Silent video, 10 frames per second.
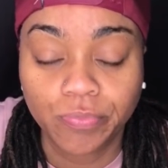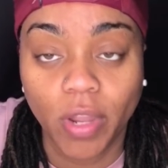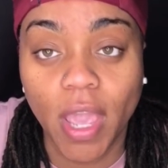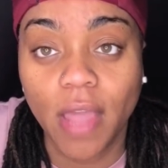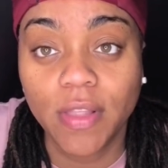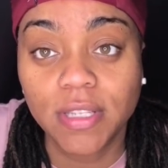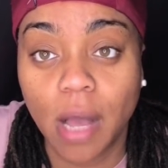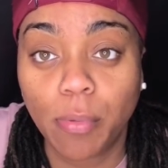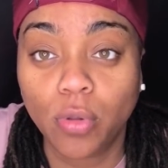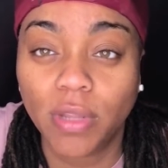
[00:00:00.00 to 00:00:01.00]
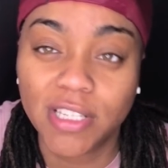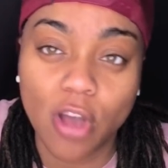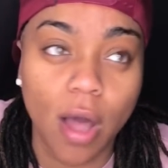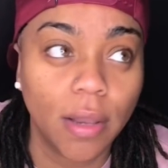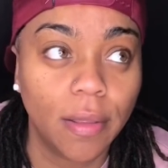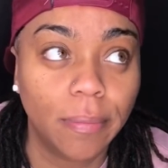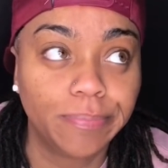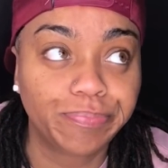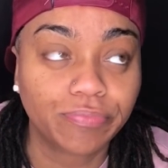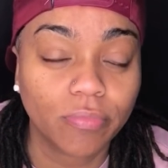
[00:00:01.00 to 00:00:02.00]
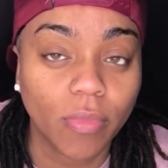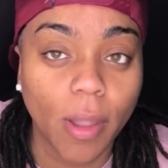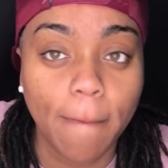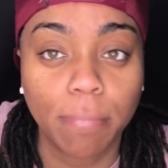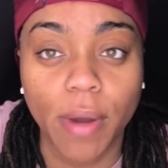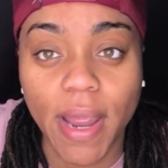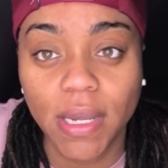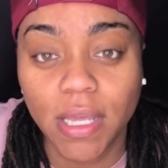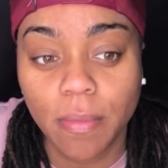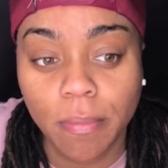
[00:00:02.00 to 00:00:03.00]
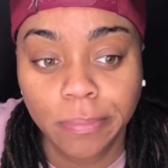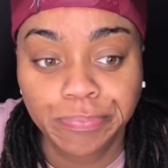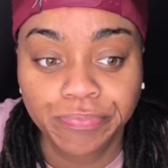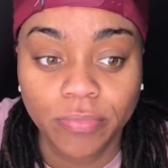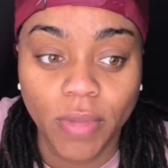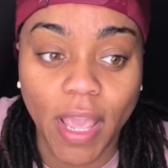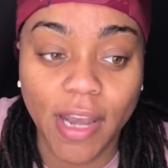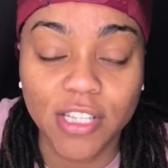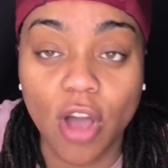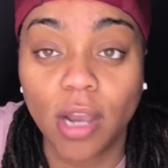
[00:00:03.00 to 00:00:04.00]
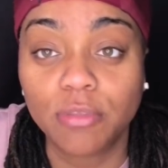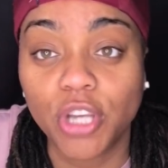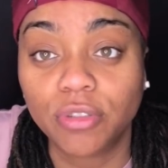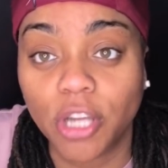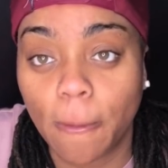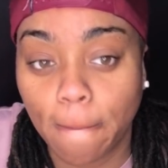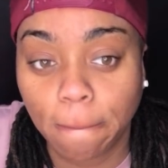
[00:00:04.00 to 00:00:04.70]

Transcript: And this couple, let's call them Brandy and let's call them JoJo.